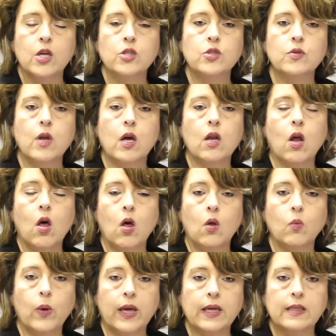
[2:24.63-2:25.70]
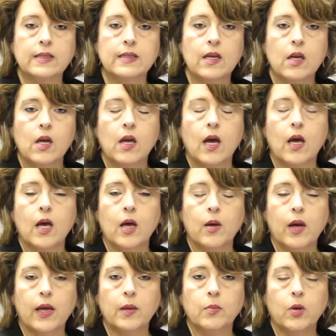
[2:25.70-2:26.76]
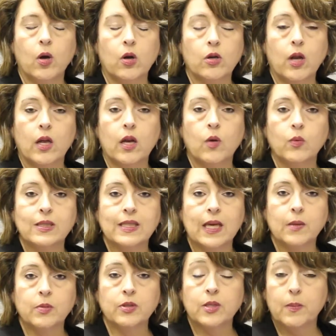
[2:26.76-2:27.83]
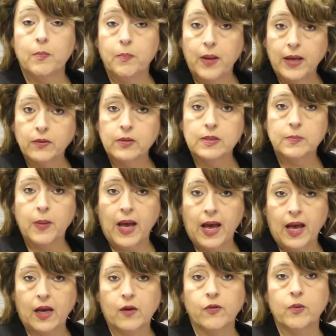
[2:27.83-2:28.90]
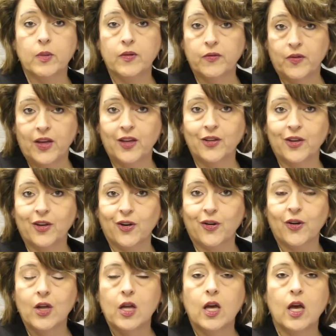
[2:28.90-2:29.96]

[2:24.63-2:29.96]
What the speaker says: do not always are not always able to bounce back from a failure,